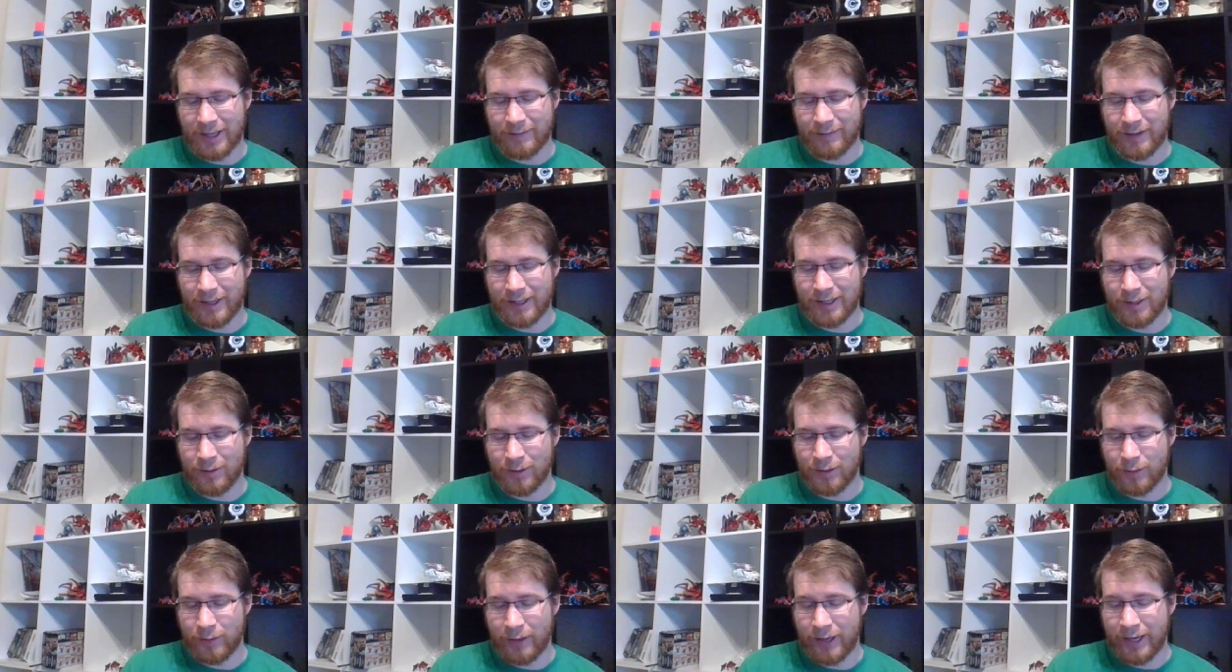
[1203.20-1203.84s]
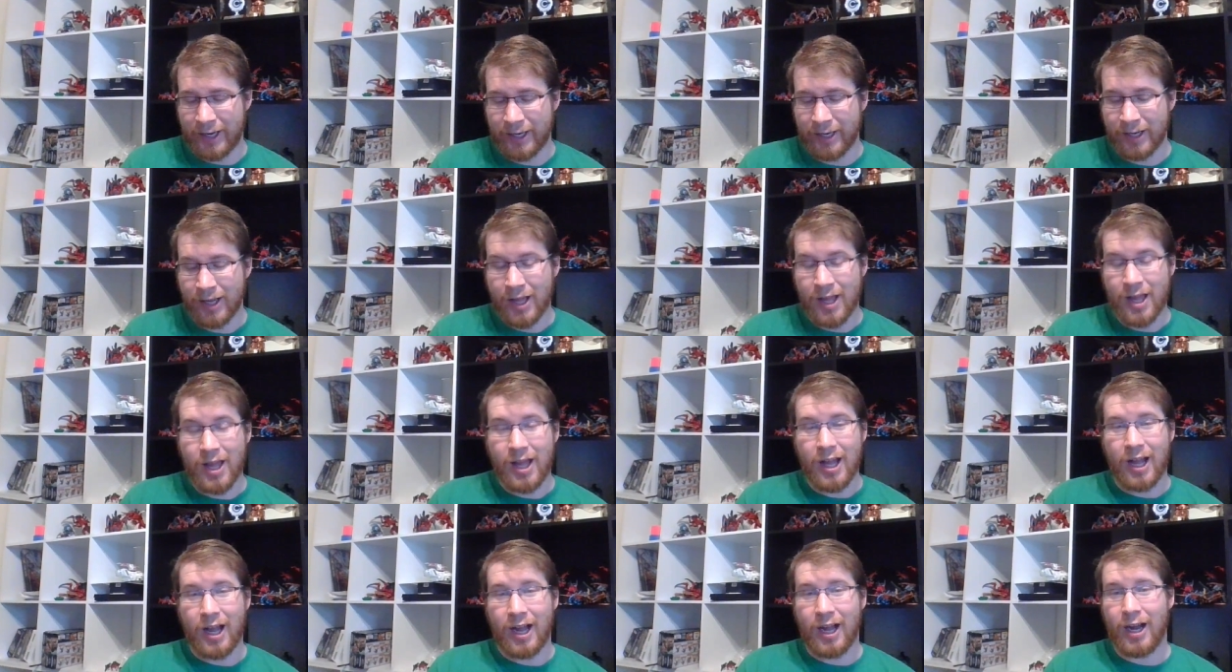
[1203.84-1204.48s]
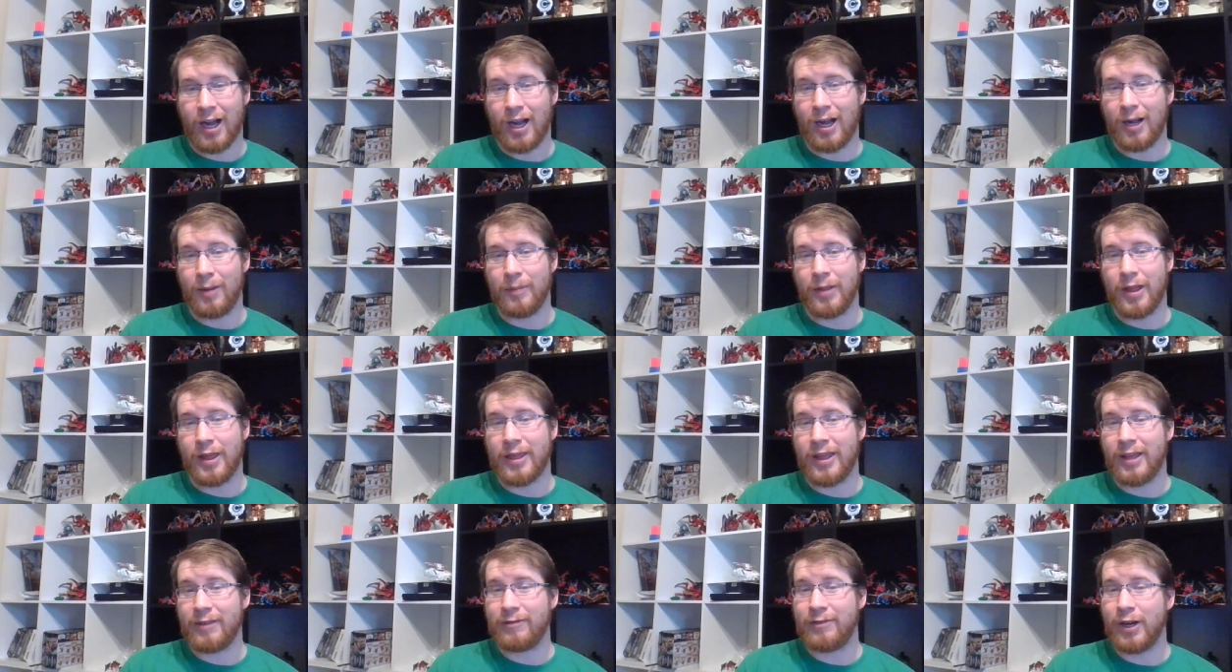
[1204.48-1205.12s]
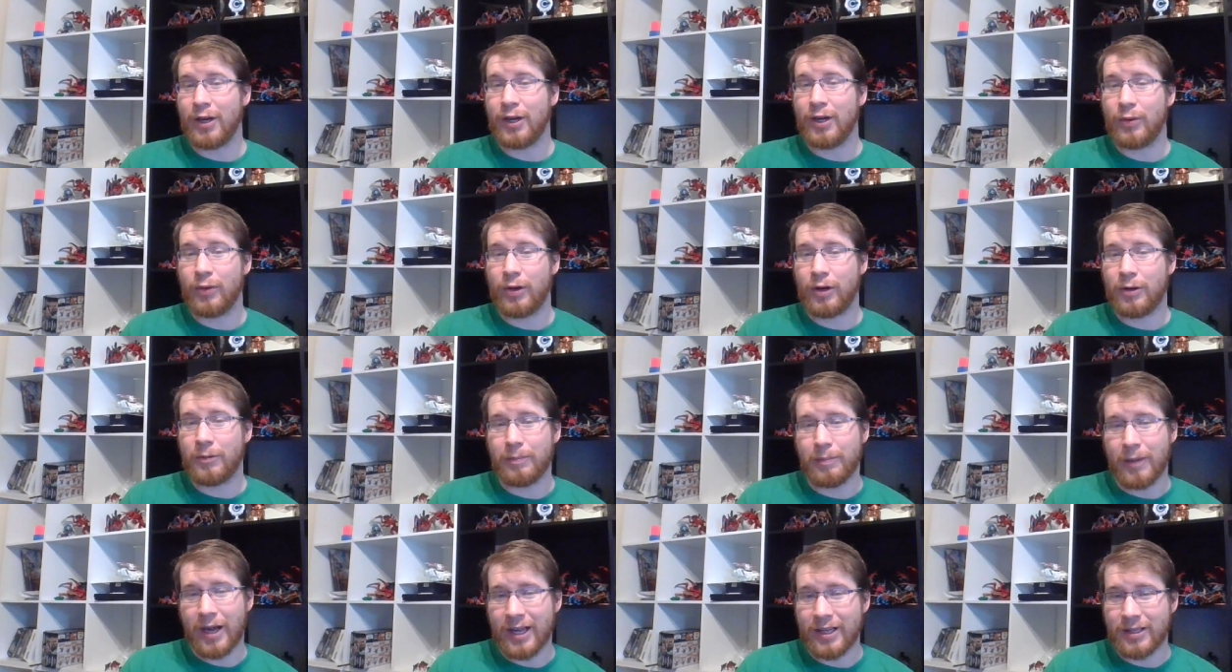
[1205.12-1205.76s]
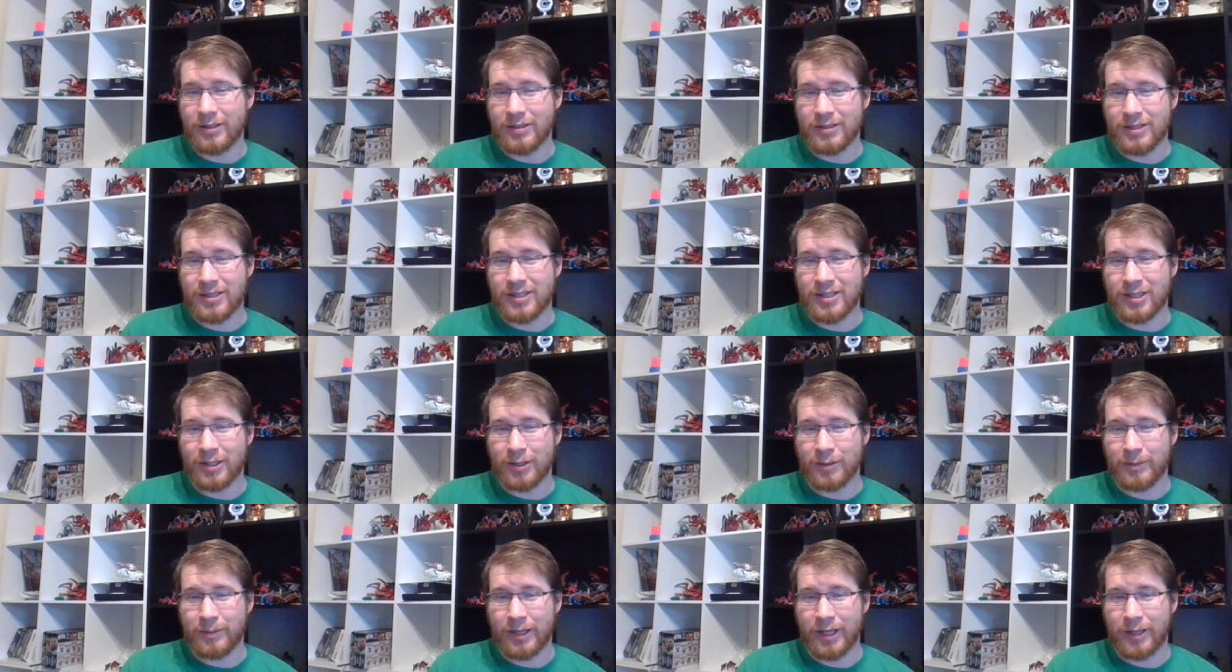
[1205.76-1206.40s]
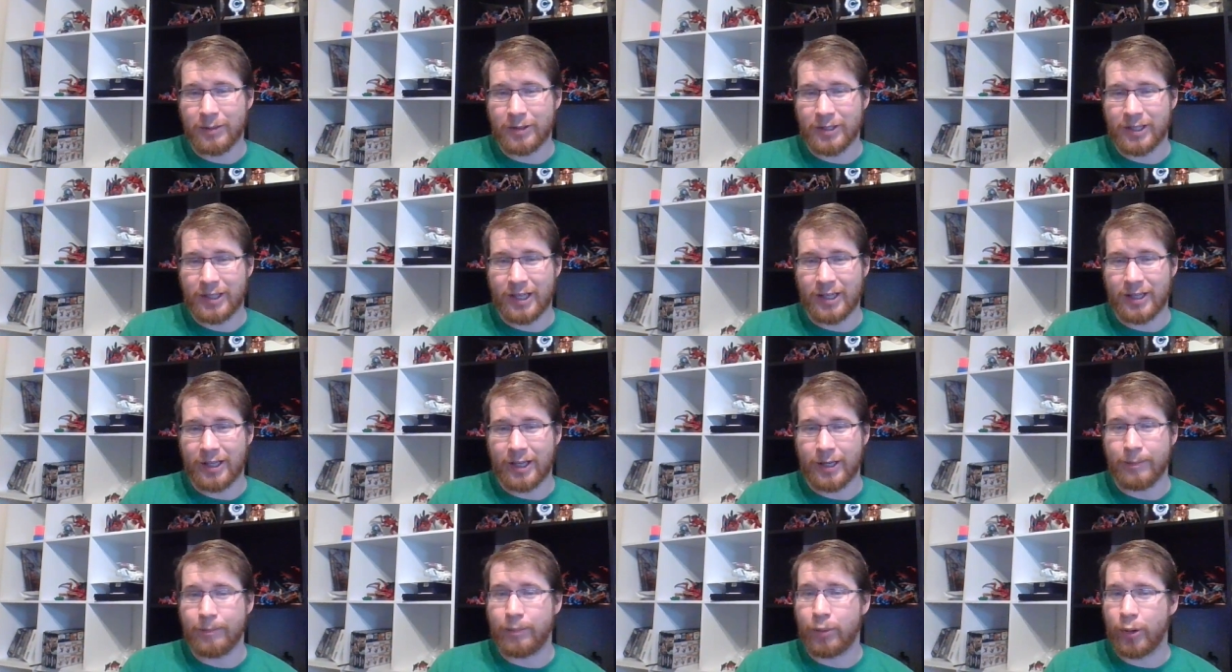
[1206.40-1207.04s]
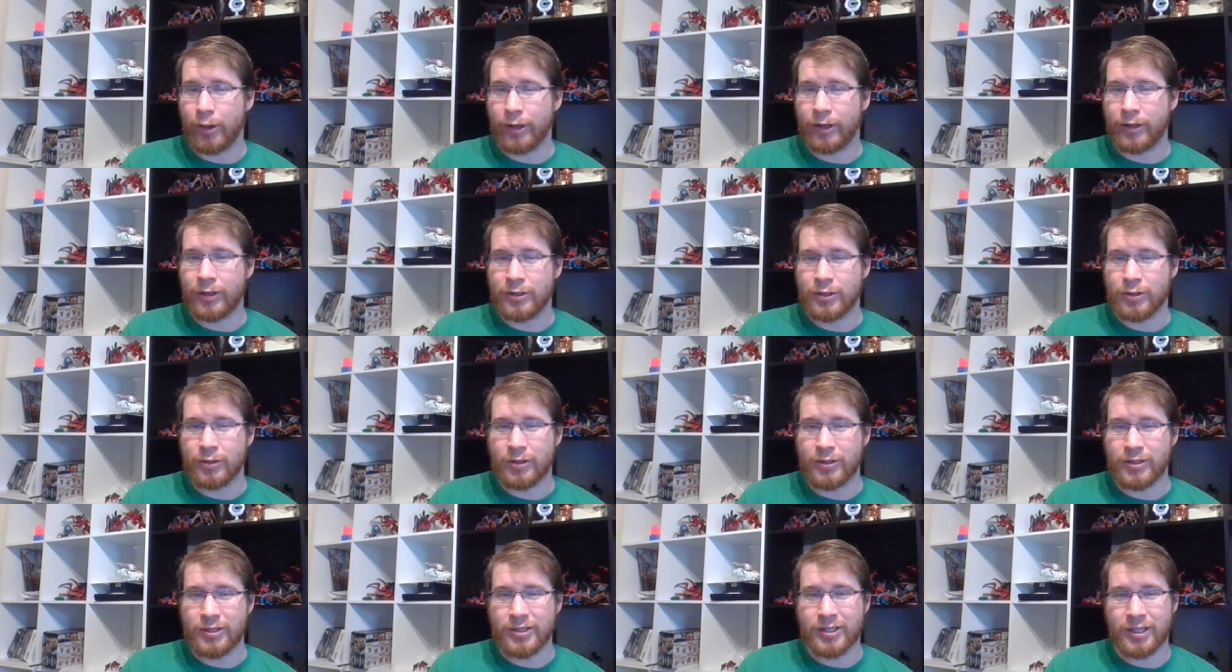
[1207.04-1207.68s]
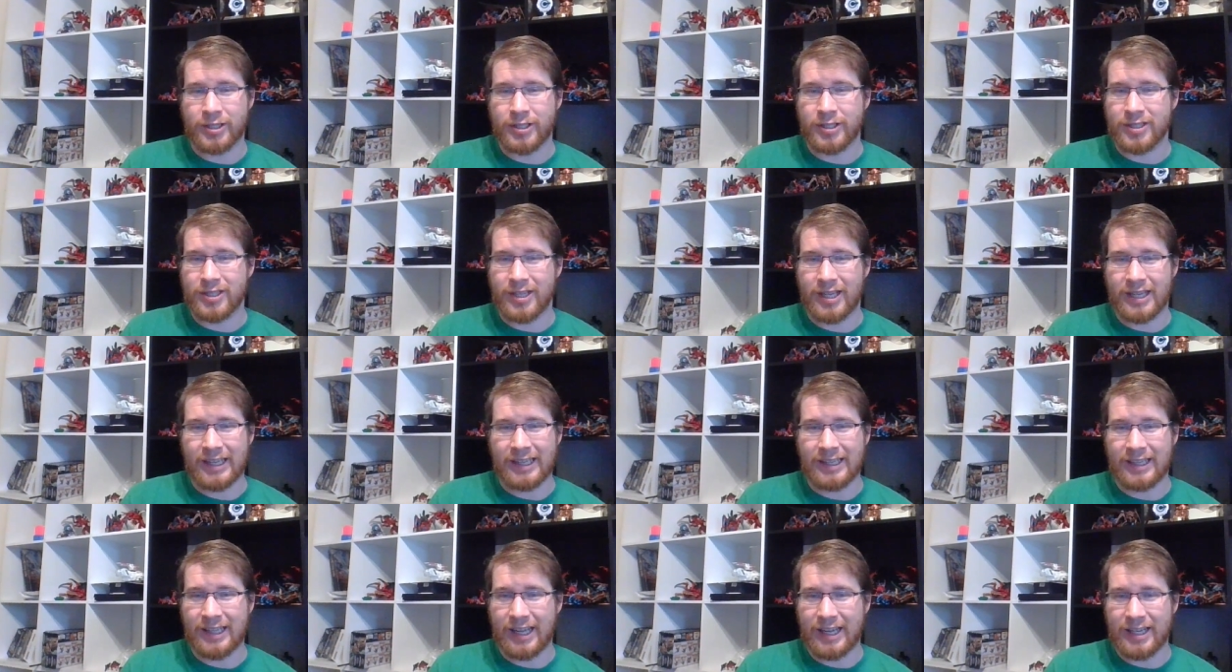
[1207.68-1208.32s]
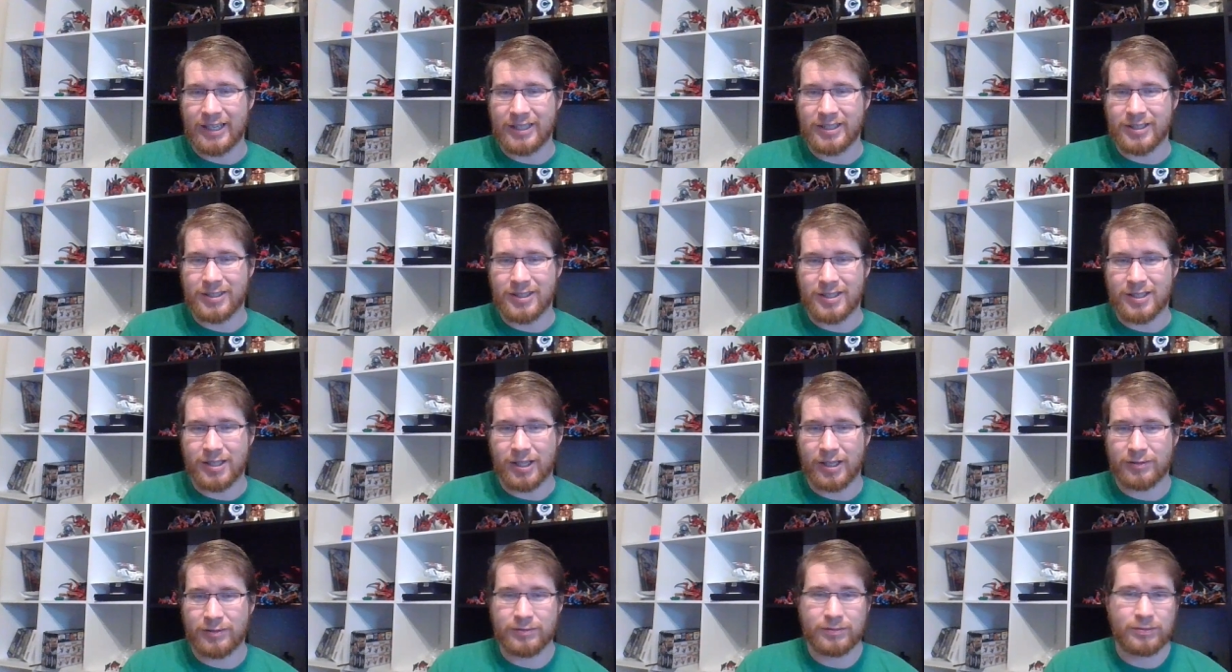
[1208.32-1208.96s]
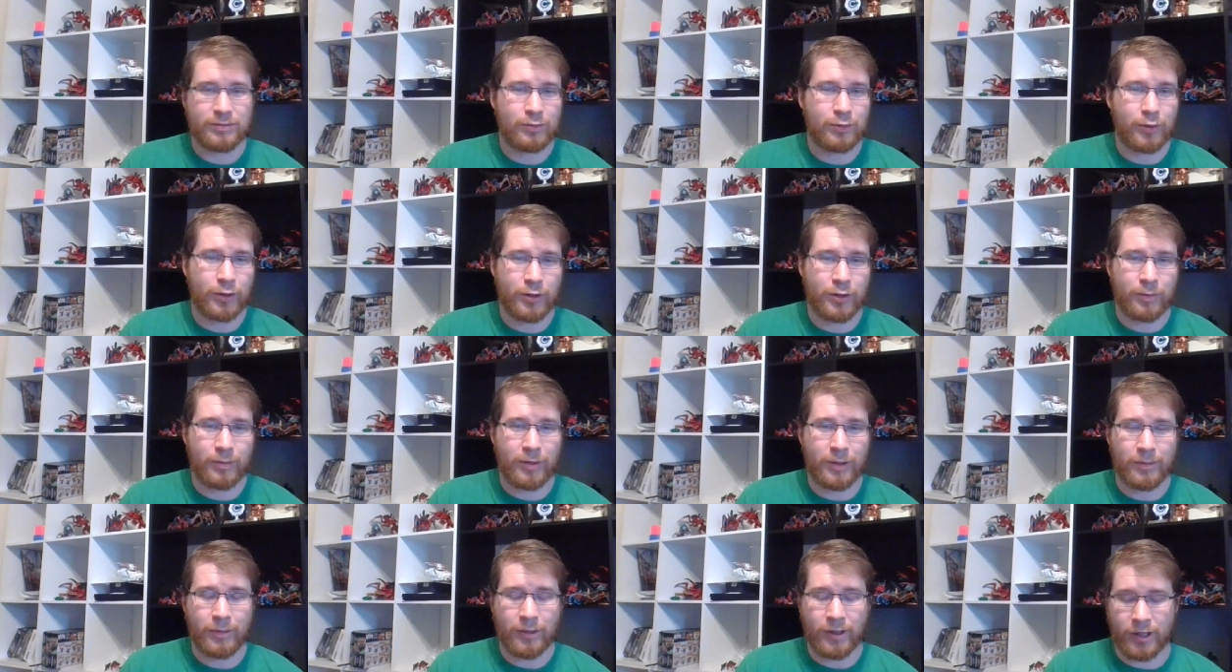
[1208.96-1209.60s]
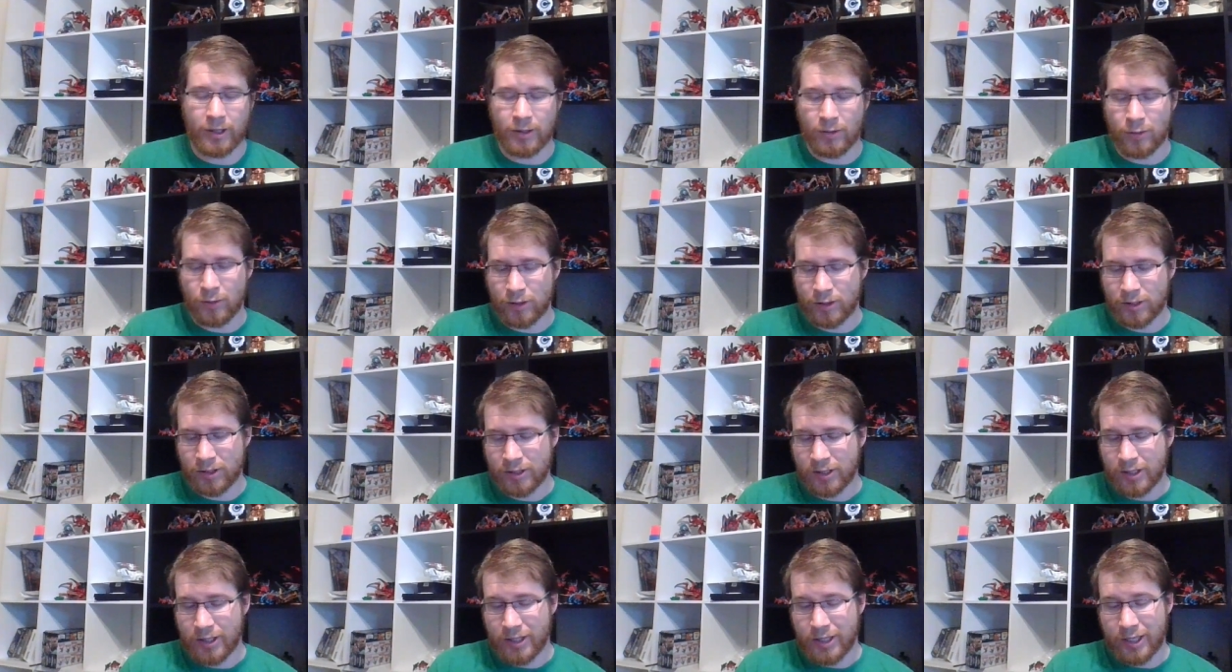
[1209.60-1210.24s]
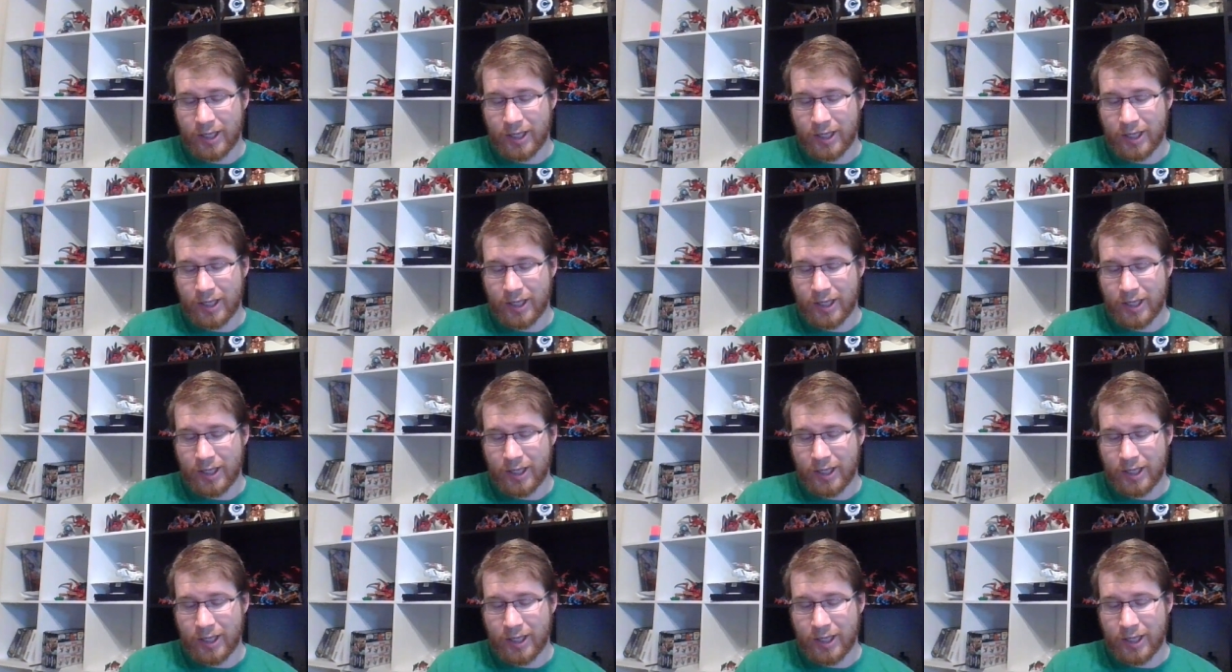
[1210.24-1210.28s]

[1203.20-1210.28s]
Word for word: FAQ'd away. Um, they very well might still be able to get like board controls, such as like engage and stuff, which would be pretty cool.